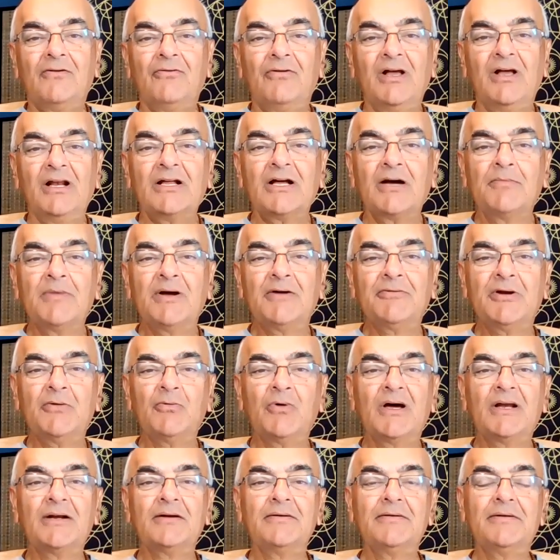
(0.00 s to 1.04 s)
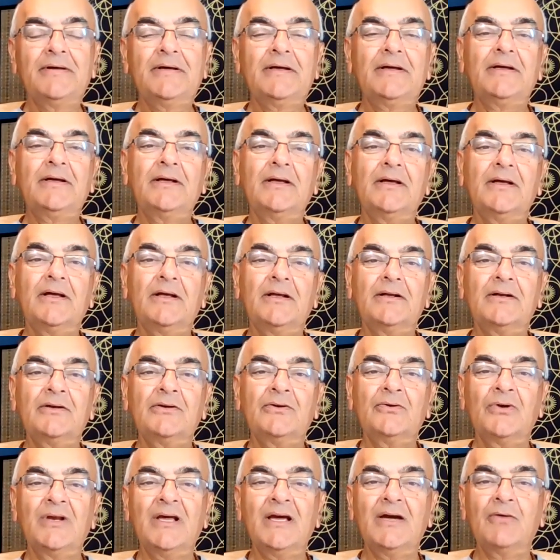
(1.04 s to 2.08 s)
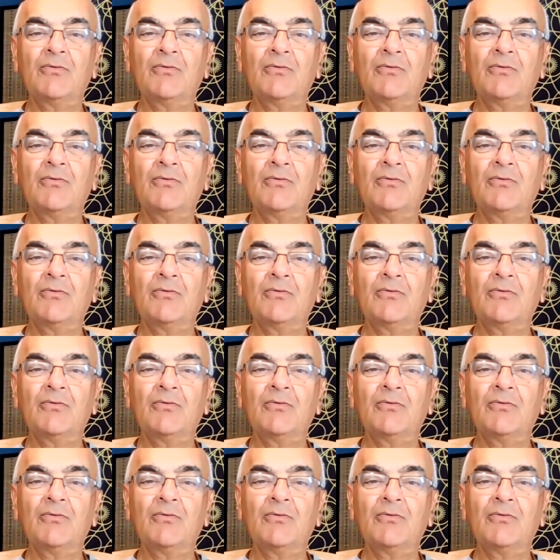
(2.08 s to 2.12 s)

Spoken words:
Welcome, everyone. Today,